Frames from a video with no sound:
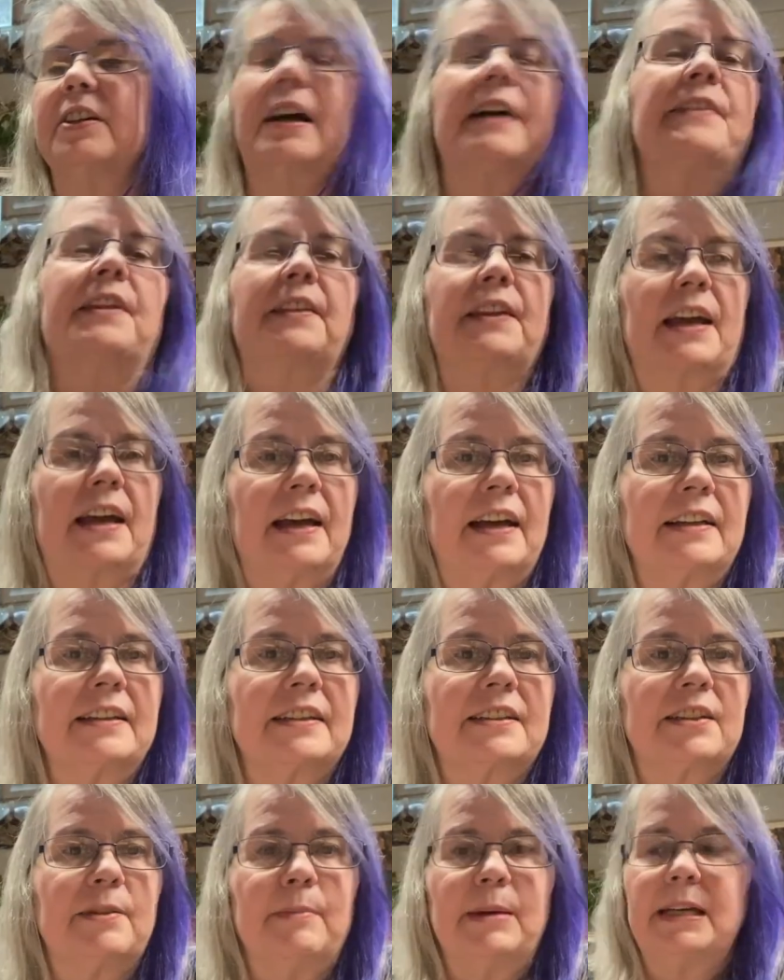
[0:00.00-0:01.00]
and then they hand
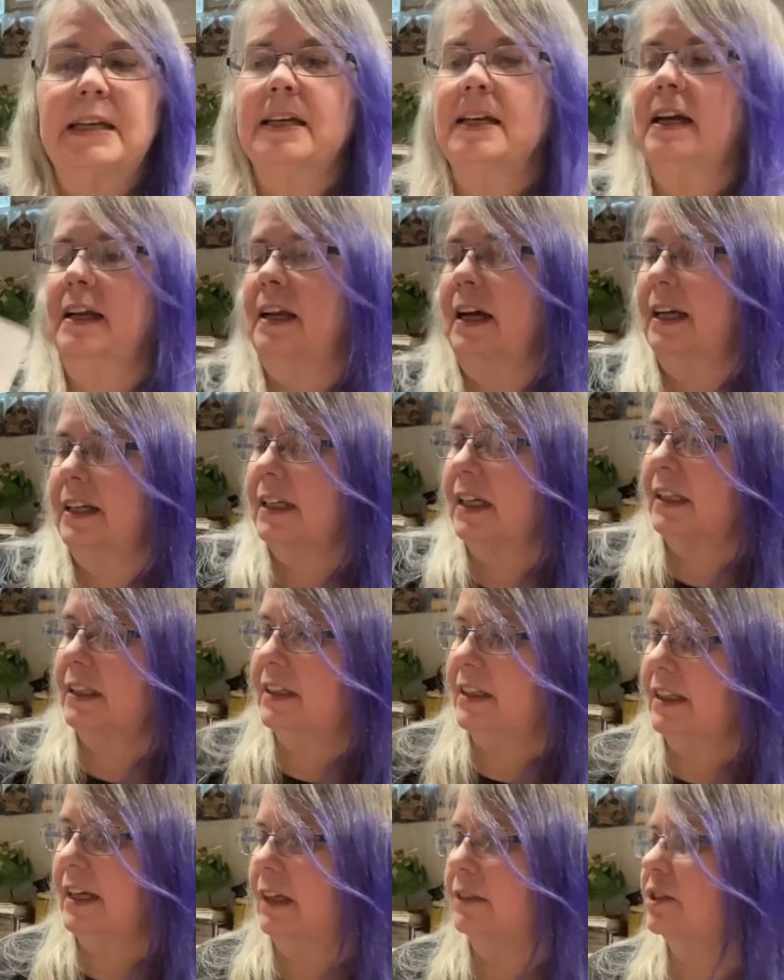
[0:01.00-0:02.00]
it to me, and I can
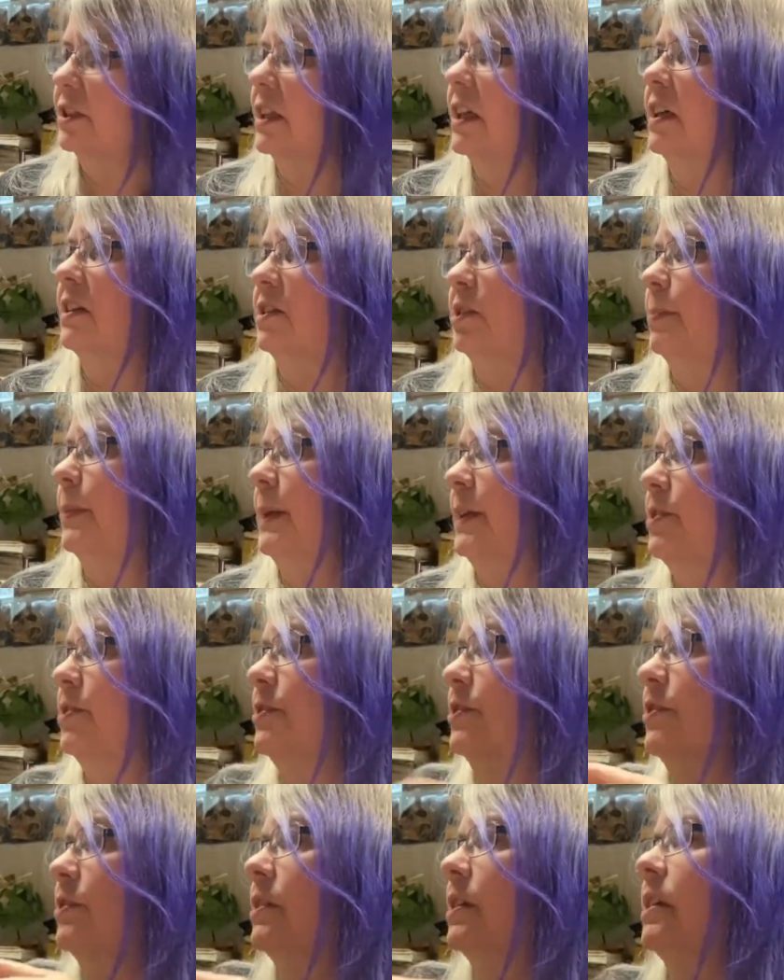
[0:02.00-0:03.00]
dig out the color
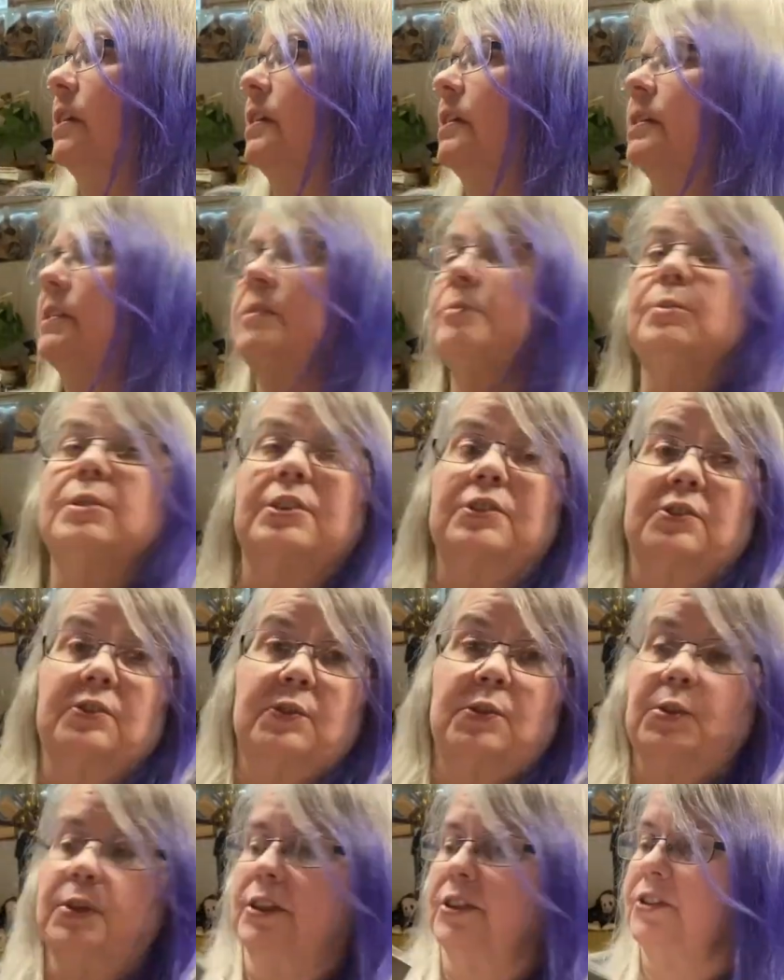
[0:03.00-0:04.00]
pictures because, of
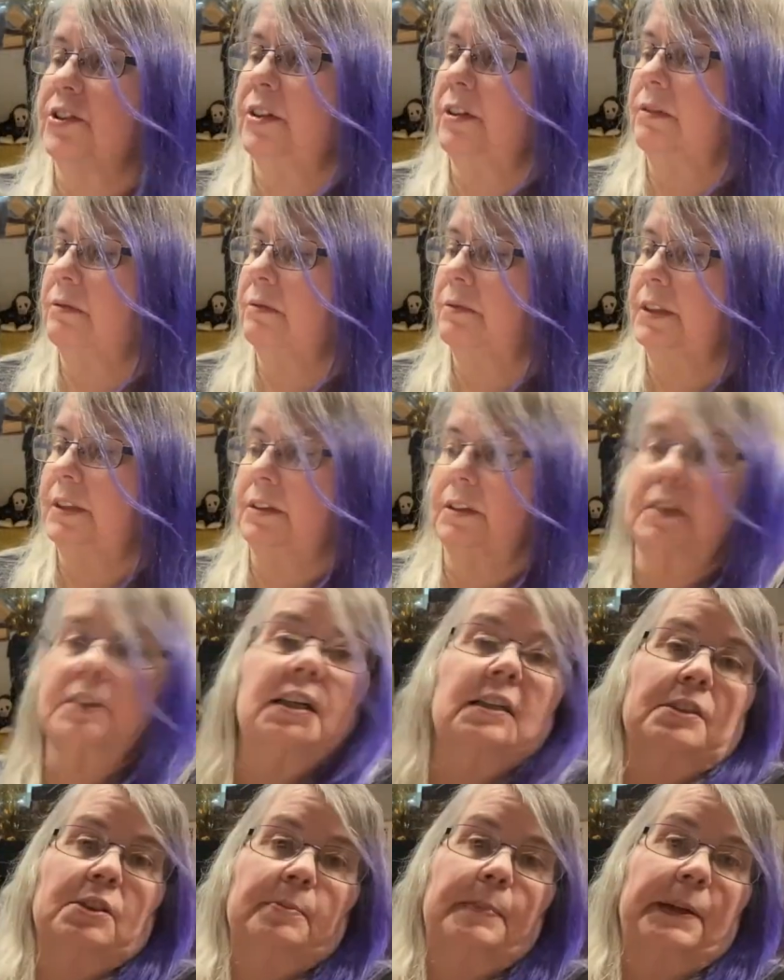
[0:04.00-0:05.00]
course, there are
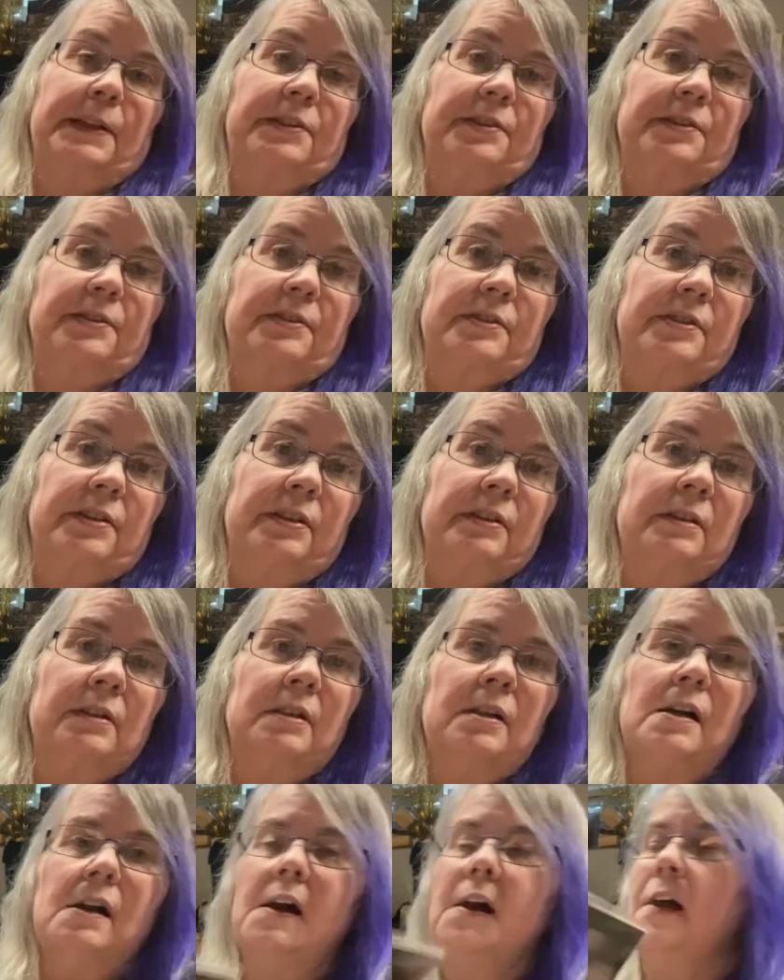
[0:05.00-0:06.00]
color pictures.
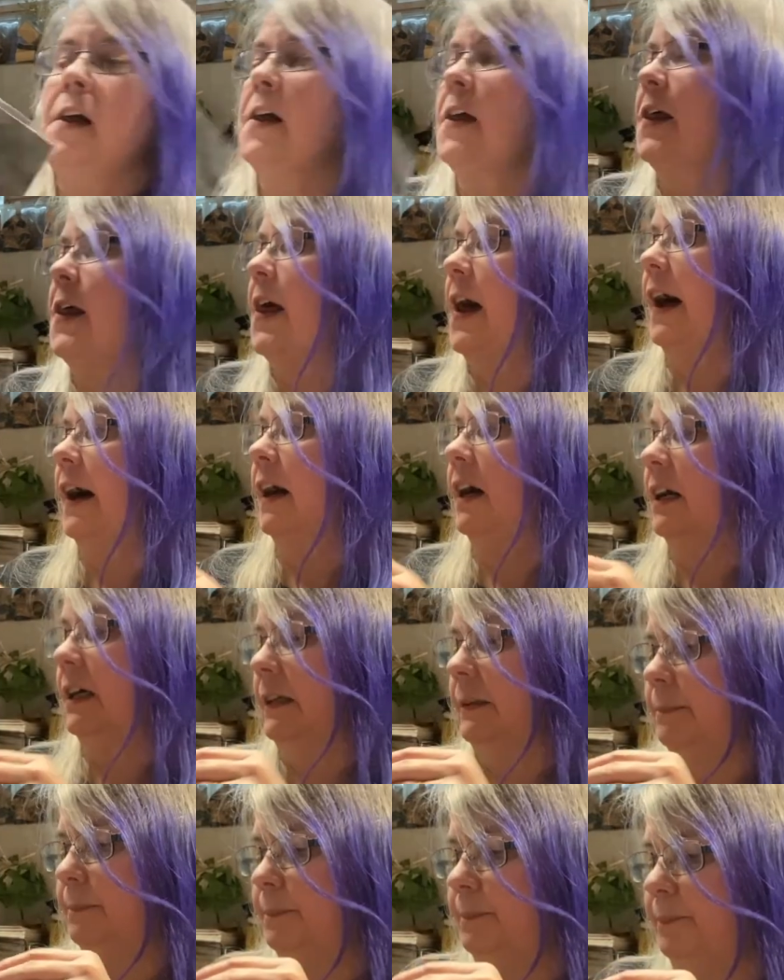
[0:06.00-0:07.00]

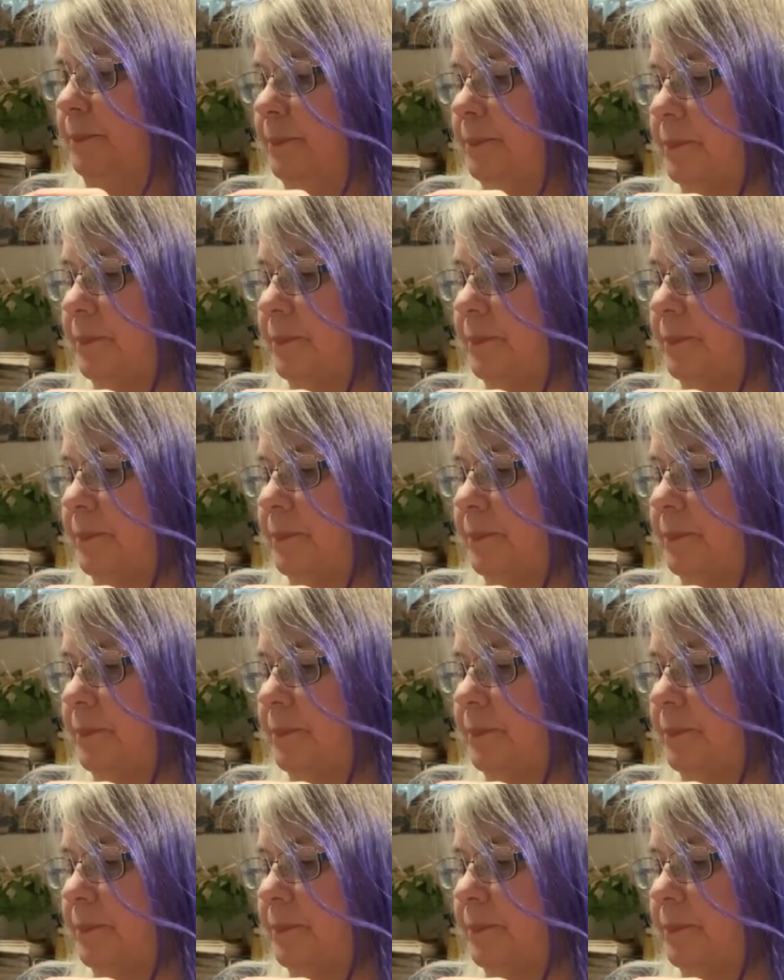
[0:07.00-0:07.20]
And